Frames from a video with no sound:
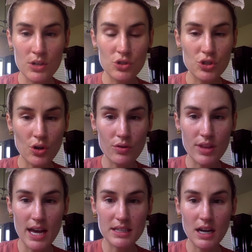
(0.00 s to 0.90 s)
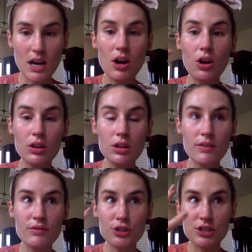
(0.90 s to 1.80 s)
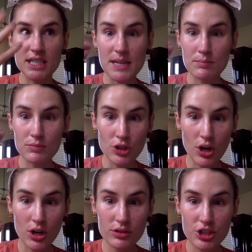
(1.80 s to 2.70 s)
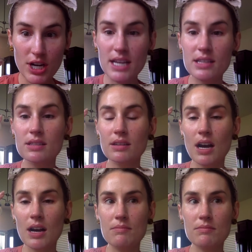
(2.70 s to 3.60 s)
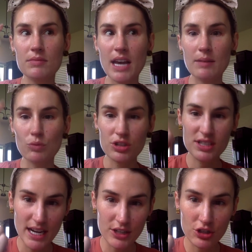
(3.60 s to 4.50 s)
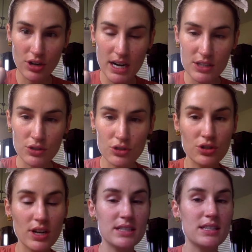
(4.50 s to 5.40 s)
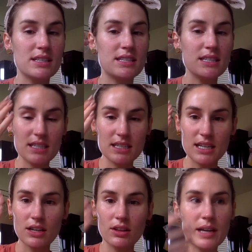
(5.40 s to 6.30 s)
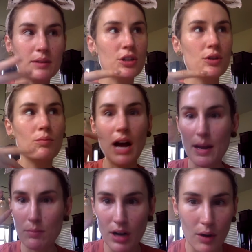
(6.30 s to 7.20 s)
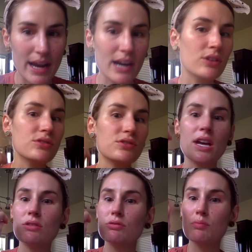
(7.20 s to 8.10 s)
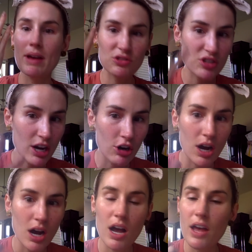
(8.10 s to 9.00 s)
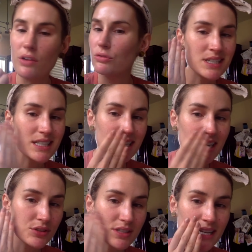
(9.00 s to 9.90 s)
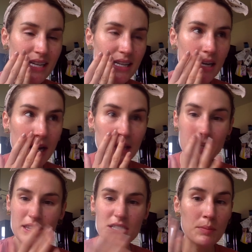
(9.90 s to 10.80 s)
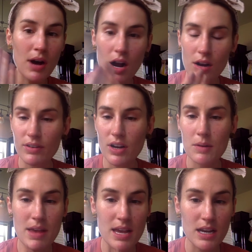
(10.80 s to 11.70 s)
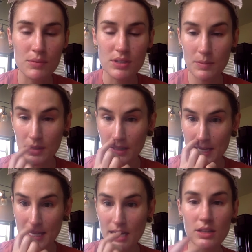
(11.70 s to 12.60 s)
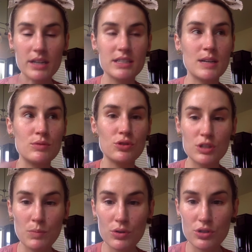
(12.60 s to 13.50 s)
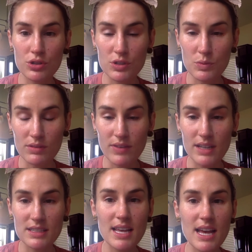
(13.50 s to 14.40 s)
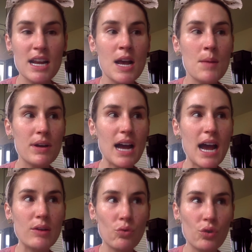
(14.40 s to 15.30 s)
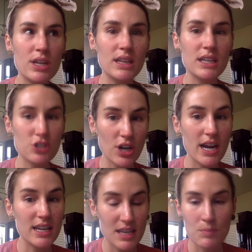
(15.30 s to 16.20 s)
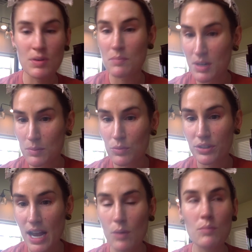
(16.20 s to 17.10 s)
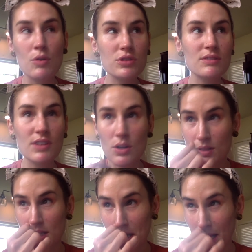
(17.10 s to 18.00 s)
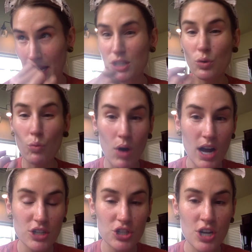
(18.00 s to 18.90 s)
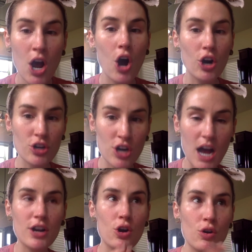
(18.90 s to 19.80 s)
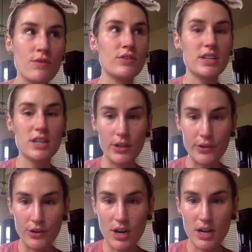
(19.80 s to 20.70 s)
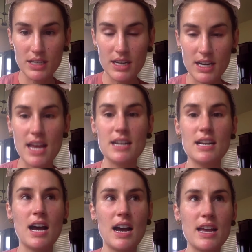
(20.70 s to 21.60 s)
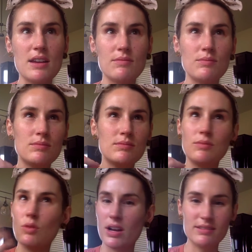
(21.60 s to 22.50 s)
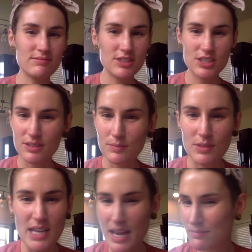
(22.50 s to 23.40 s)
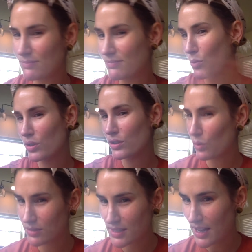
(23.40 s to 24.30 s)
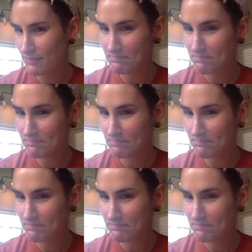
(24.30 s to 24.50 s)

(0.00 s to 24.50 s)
so that all of the deep dark shades get more saturated so that you guys can see detail like, you know, eyebrow hairs and mascara and details in like the topography on a makeup or something like that. A lot of times your exposure is what affects that, but I really try and keep it minimal now. Most of the videos that I like to watch are not overly color corrected, and I want to get more towards that.